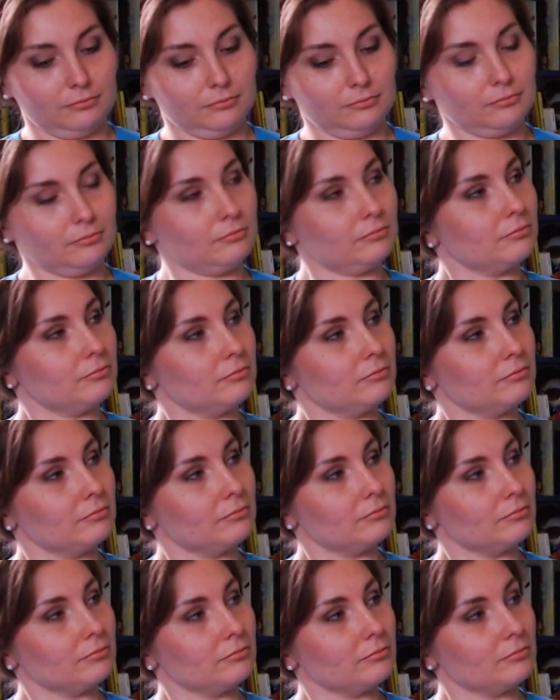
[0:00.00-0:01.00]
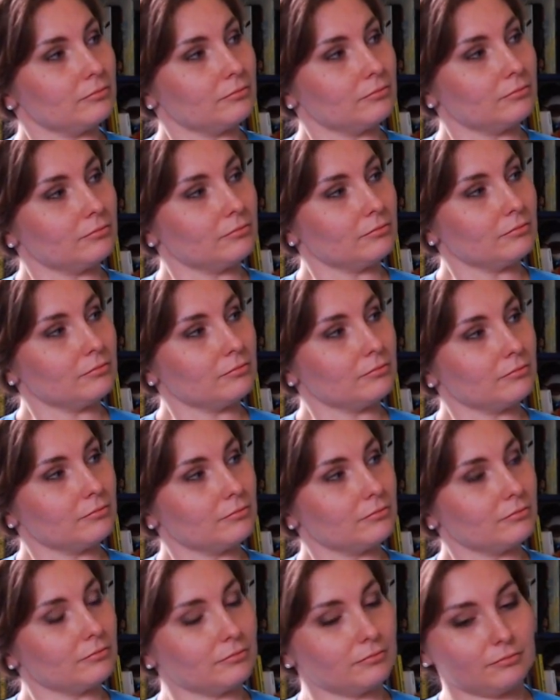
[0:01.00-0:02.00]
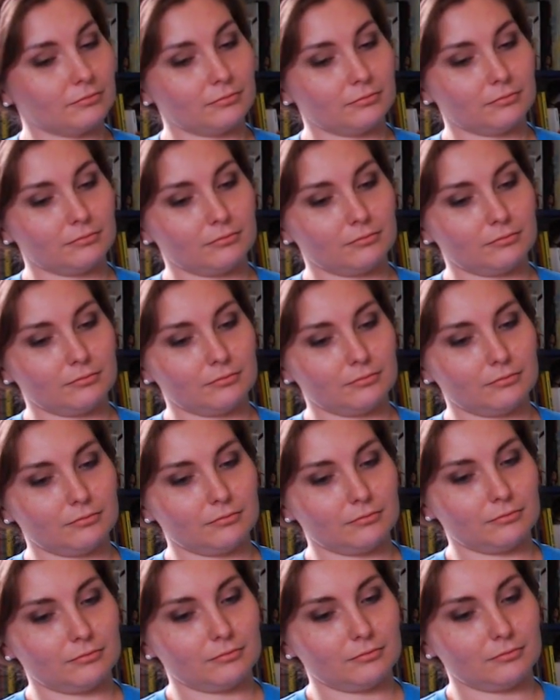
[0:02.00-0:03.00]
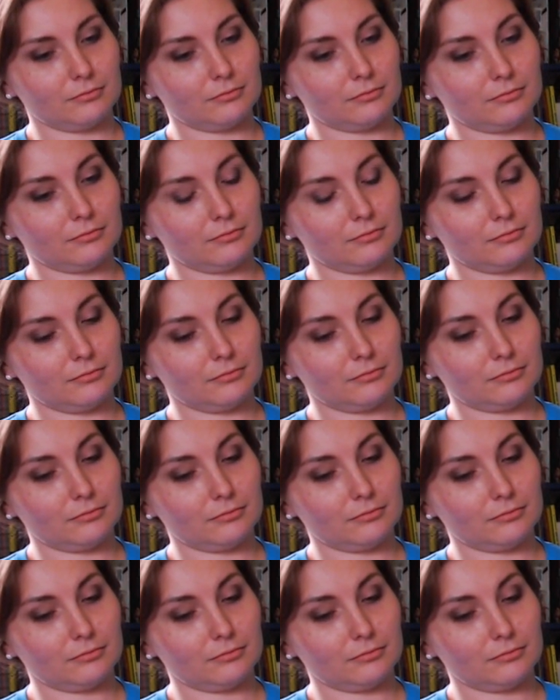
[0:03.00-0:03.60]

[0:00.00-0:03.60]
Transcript: [no speech]